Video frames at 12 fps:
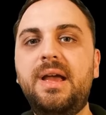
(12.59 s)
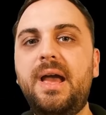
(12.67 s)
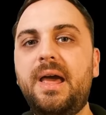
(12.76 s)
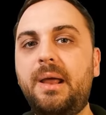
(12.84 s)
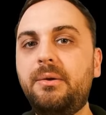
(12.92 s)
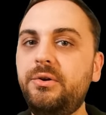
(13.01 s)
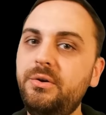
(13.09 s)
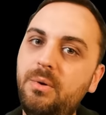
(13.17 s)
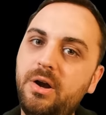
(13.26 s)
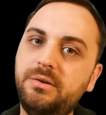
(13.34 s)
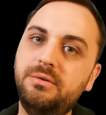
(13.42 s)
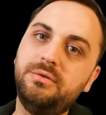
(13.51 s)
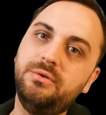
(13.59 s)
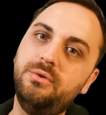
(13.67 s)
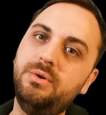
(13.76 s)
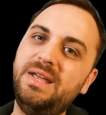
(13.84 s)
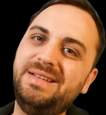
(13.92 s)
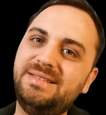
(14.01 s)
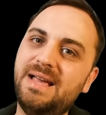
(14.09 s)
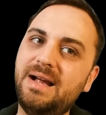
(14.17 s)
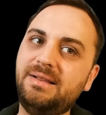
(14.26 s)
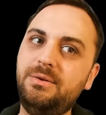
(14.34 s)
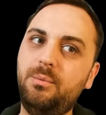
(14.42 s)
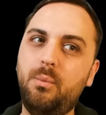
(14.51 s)
And I'm going to walk you through
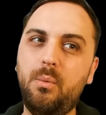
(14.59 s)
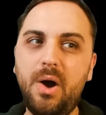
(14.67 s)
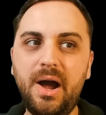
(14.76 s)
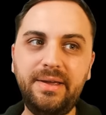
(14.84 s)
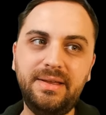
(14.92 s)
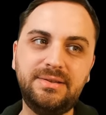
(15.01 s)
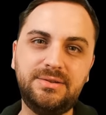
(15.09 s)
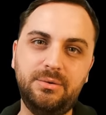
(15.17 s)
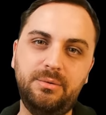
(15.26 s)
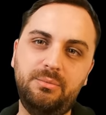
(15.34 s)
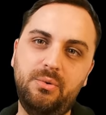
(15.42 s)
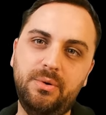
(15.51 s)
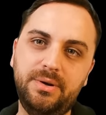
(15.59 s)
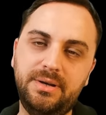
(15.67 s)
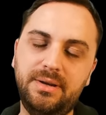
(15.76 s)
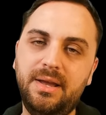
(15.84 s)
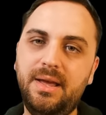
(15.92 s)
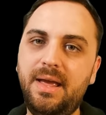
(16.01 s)
exactly why that's so important.